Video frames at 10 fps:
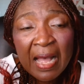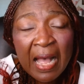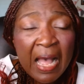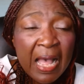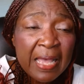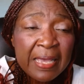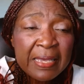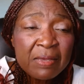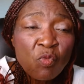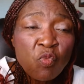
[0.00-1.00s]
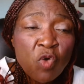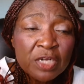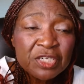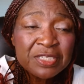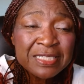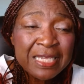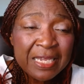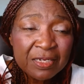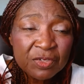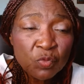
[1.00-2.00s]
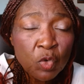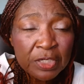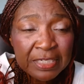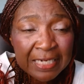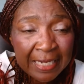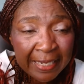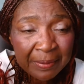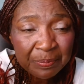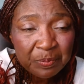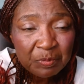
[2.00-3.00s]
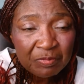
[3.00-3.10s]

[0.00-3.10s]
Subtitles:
I watched a skit one time.